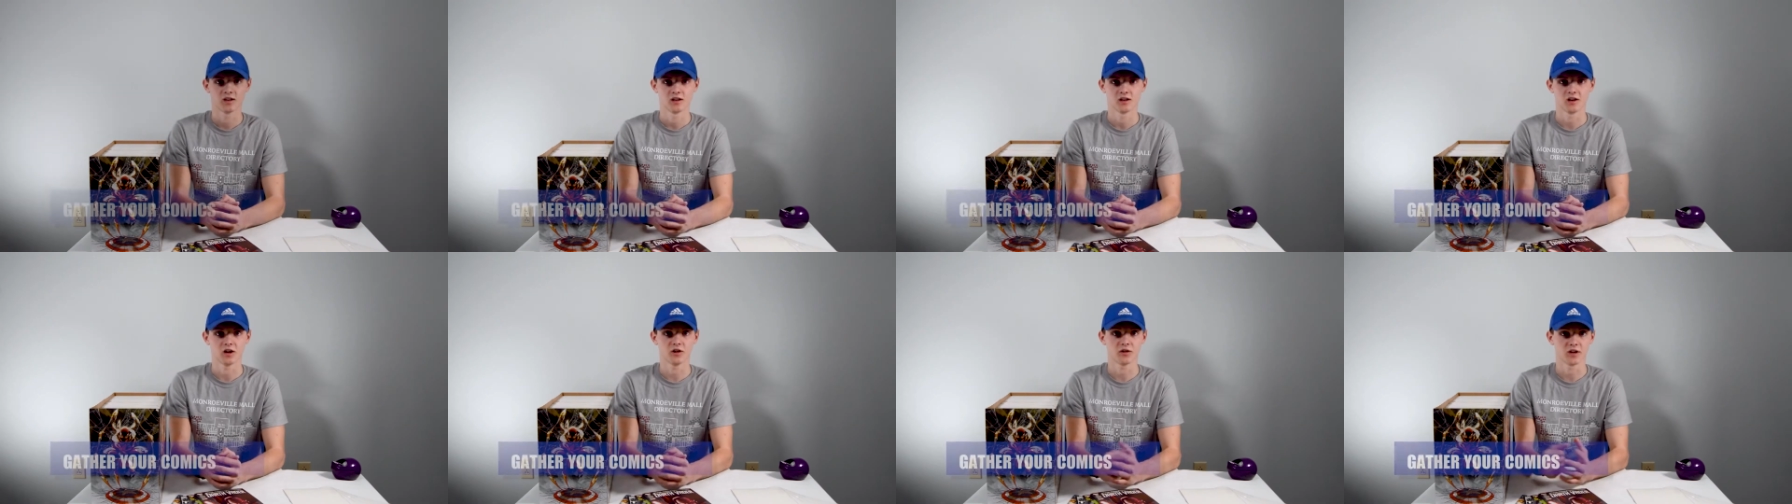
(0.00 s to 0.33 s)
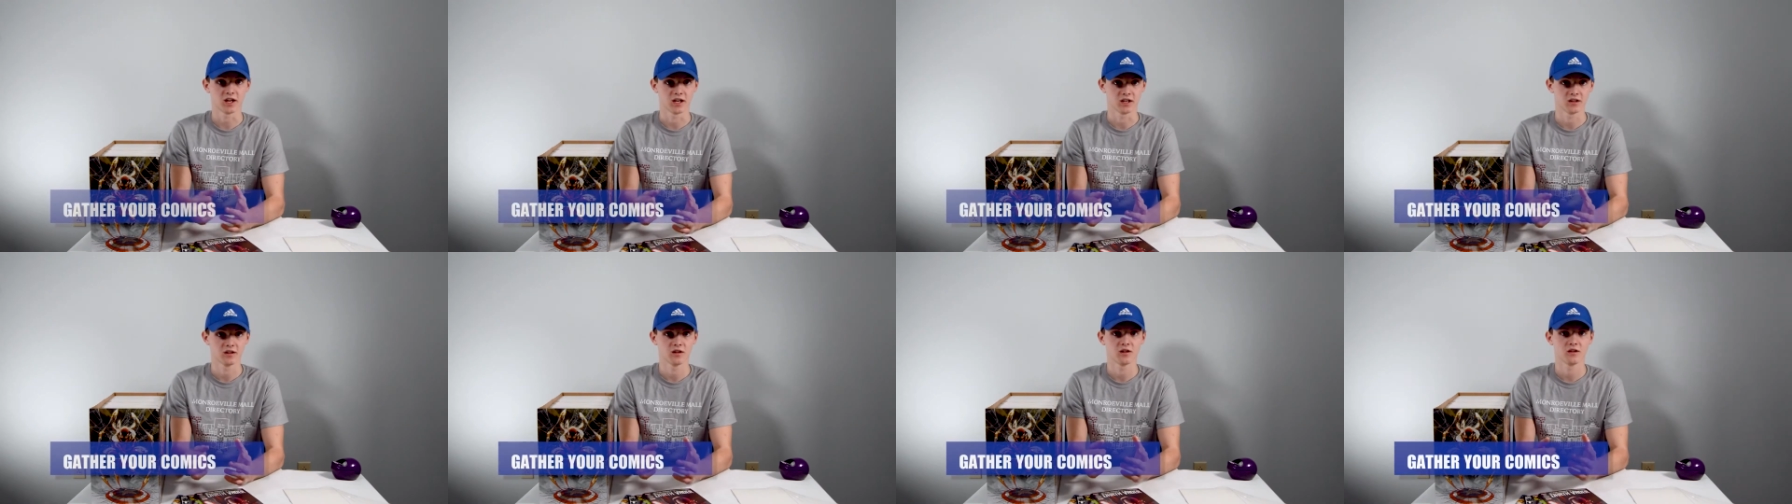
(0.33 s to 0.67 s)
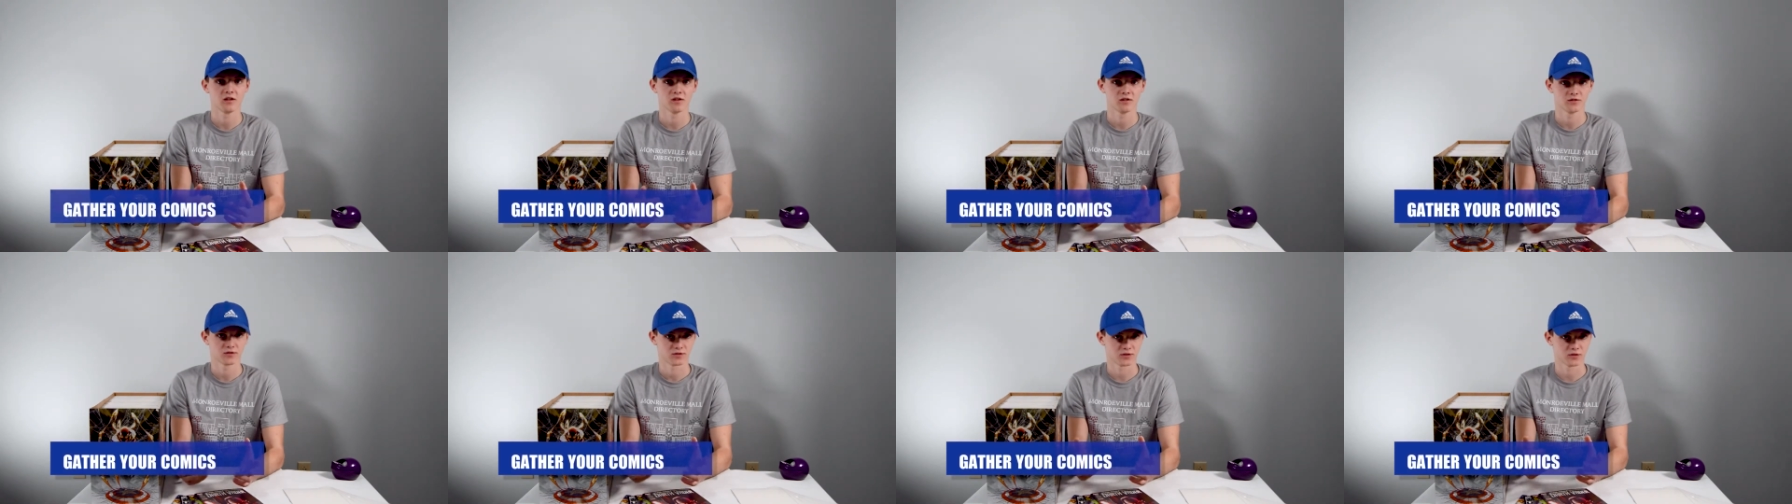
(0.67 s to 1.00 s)
Alright,
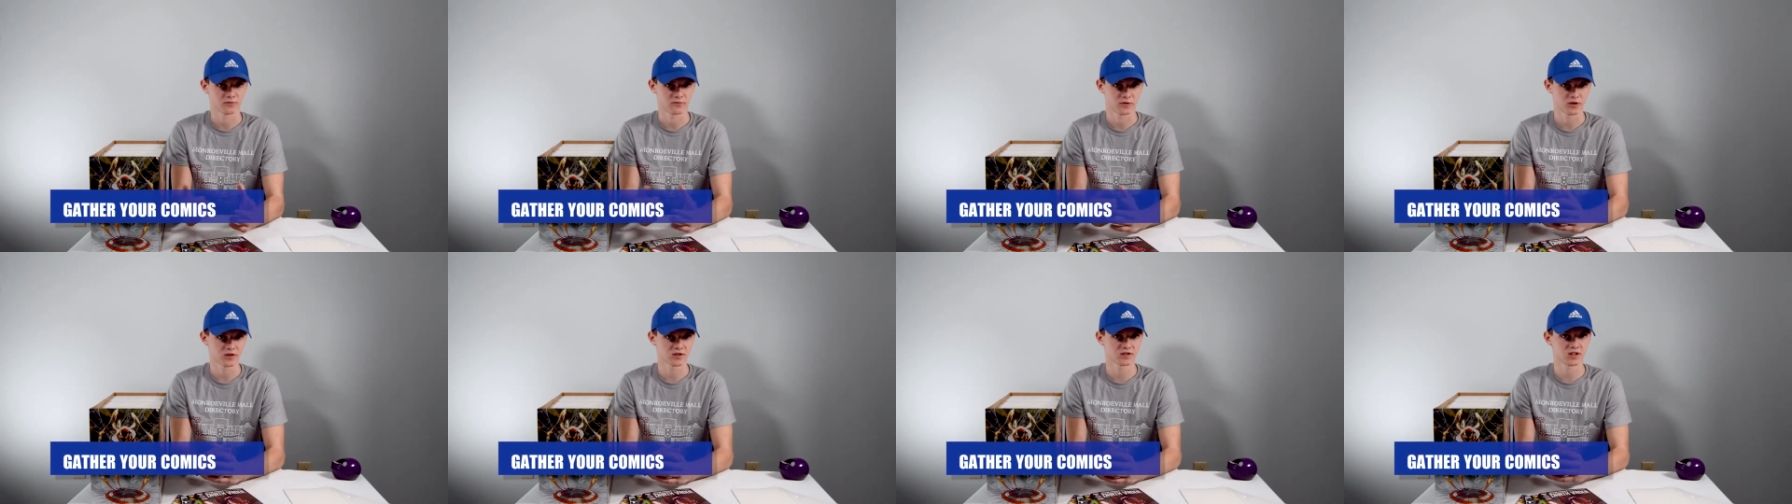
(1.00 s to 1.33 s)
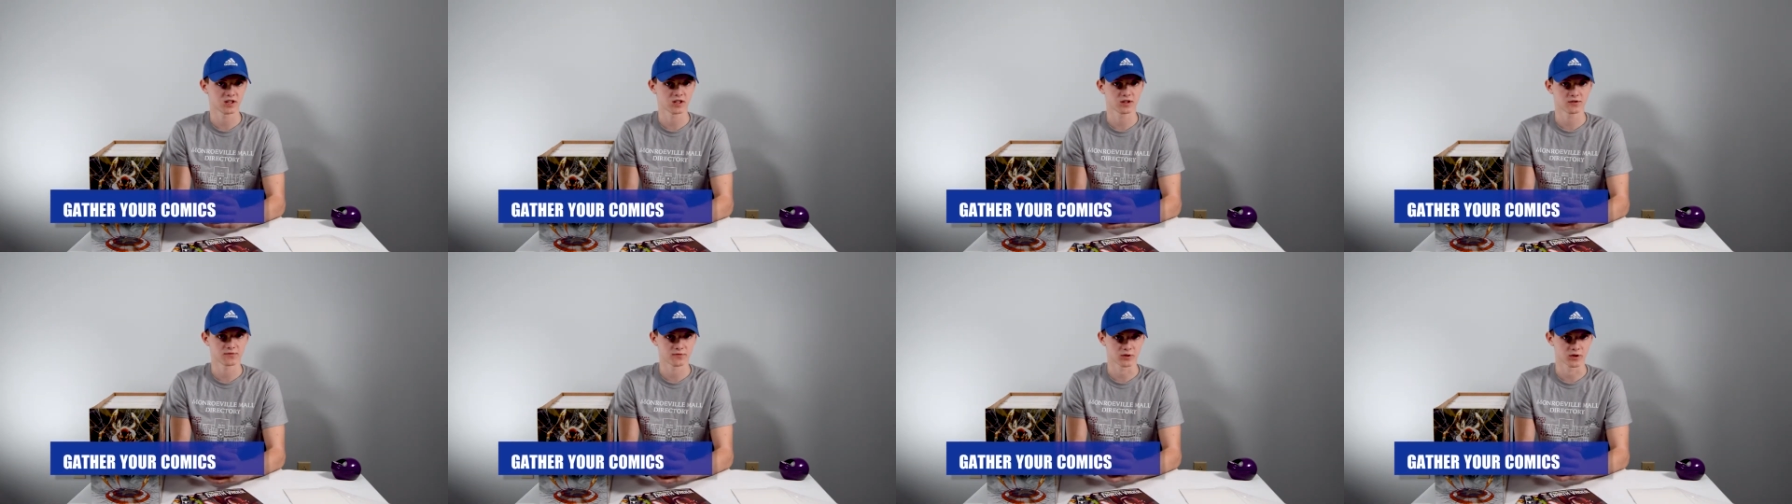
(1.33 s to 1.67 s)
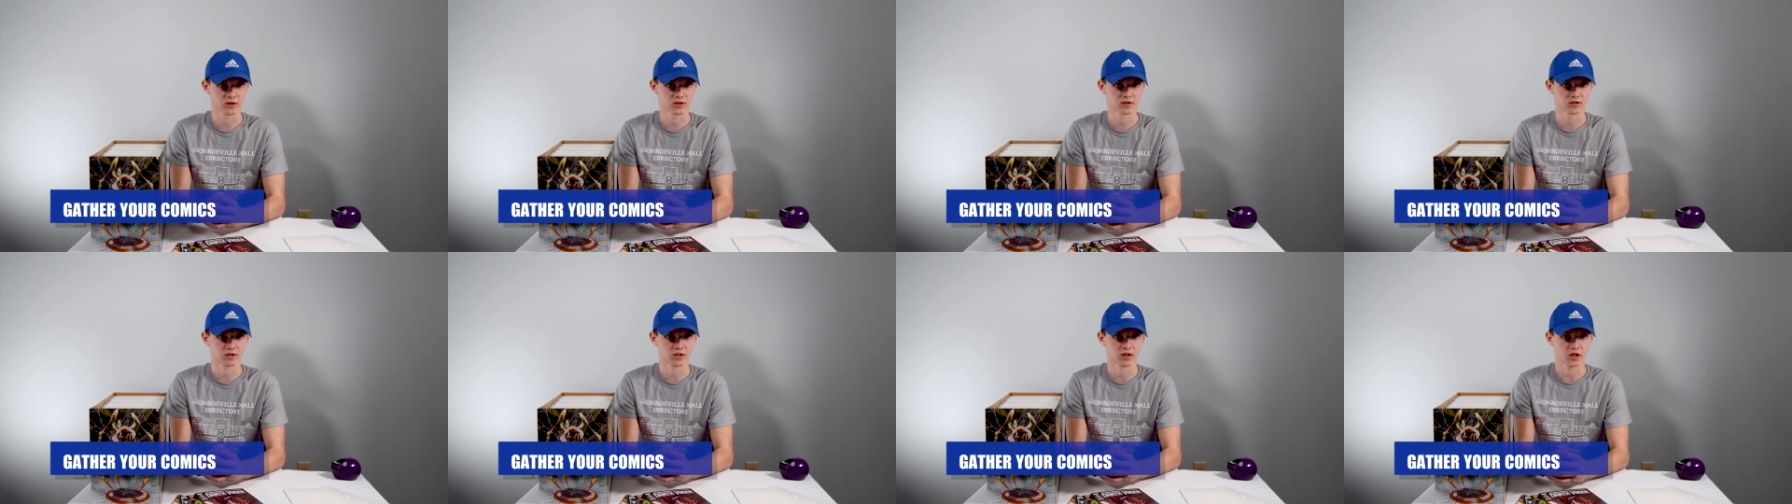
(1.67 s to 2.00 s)
so first things
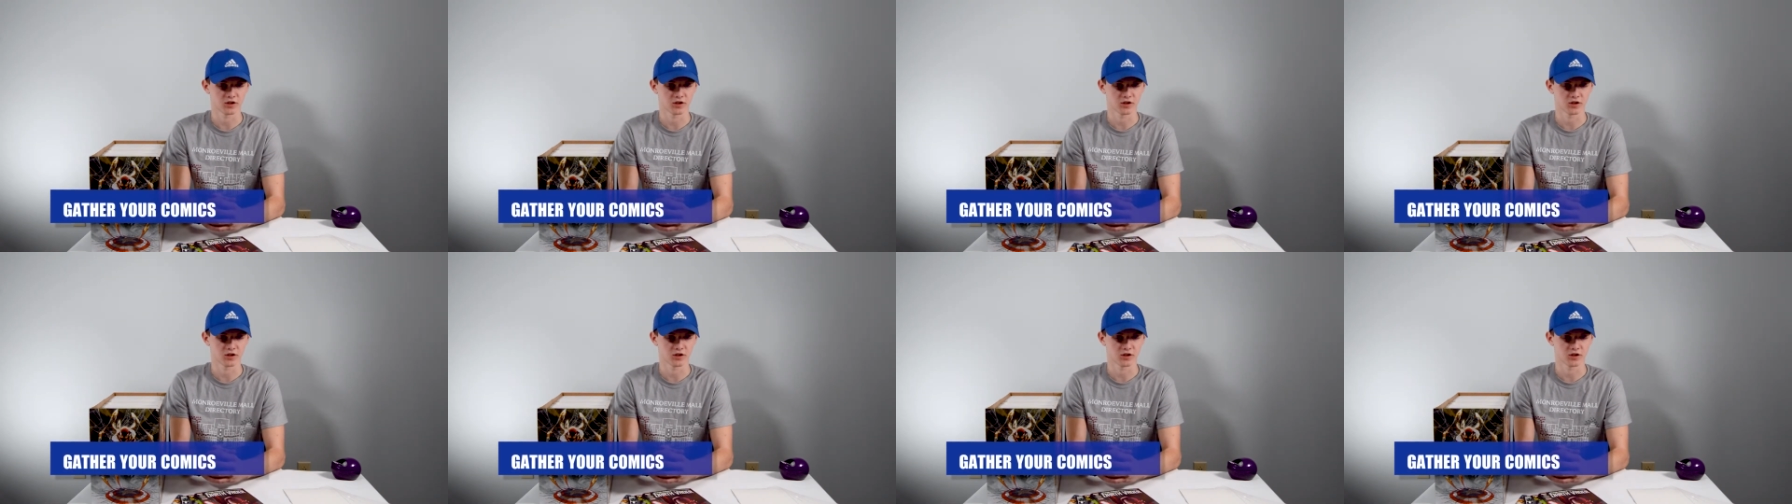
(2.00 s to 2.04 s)
first